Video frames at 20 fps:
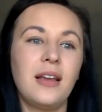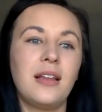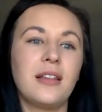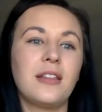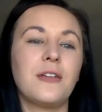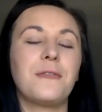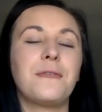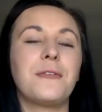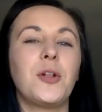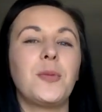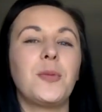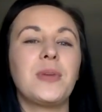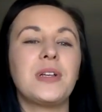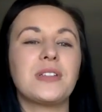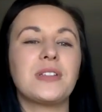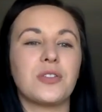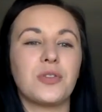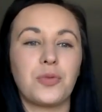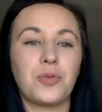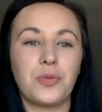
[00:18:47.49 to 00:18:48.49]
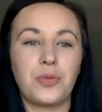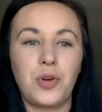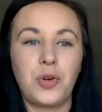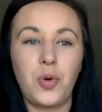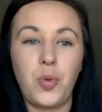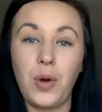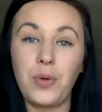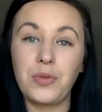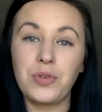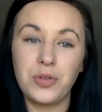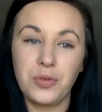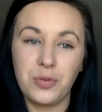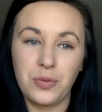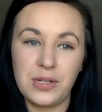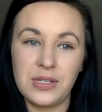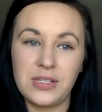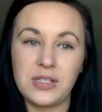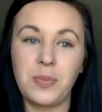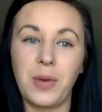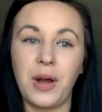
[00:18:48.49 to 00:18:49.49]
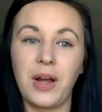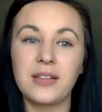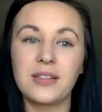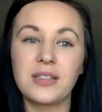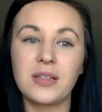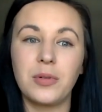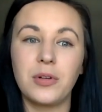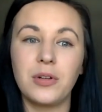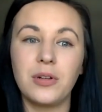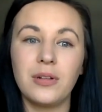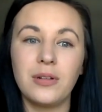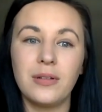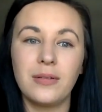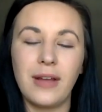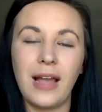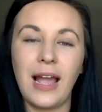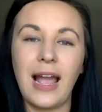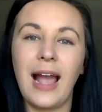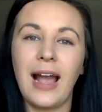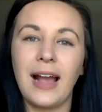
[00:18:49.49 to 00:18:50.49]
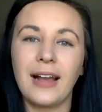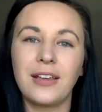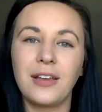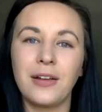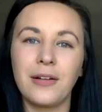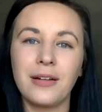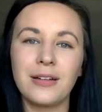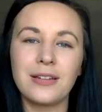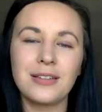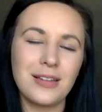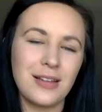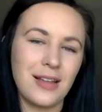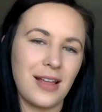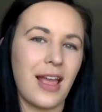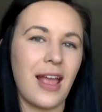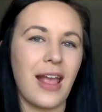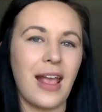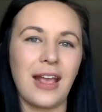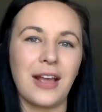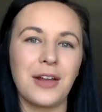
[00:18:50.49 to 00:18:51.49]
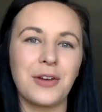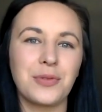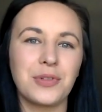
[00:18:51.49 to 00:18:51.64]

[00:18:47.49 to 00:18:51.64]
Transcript: the film is, quote, responsible, accurate, and